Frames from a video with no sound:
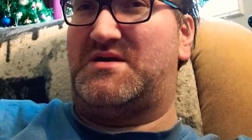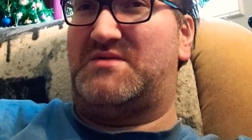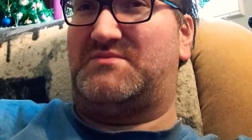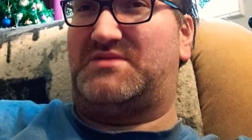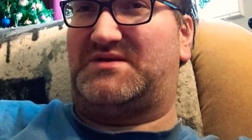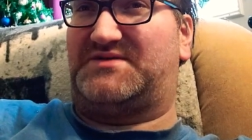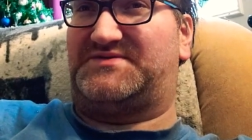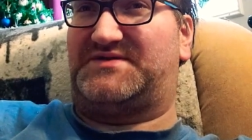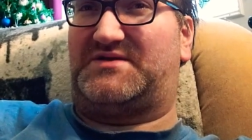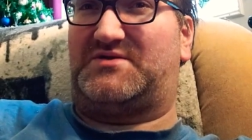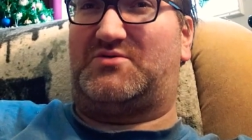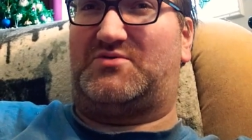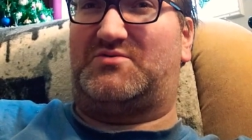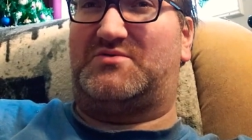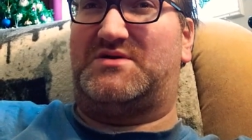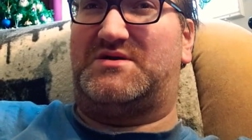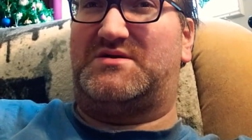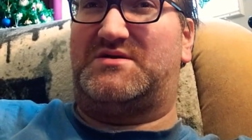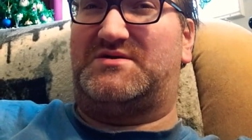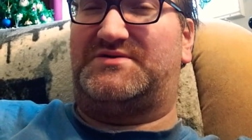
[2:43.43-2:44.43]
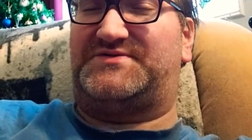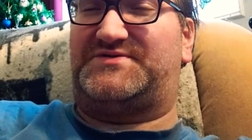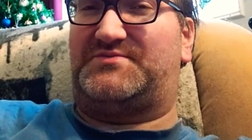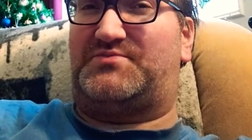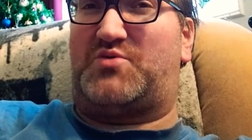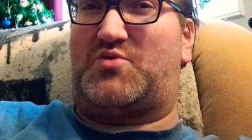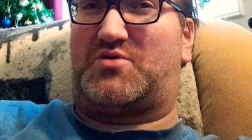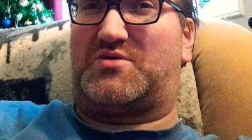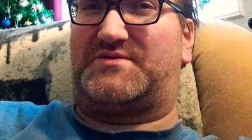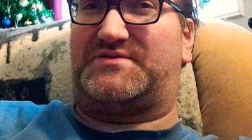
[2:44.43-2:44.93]
because I don't
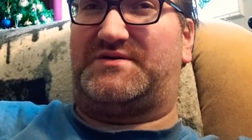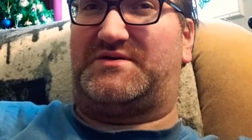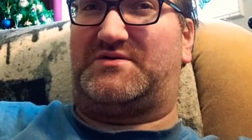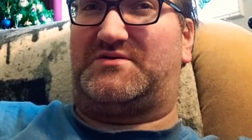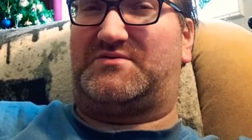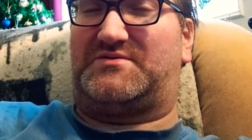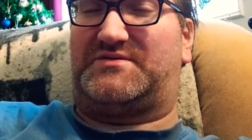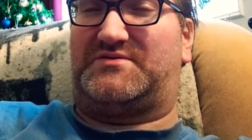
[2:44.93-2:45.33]
support their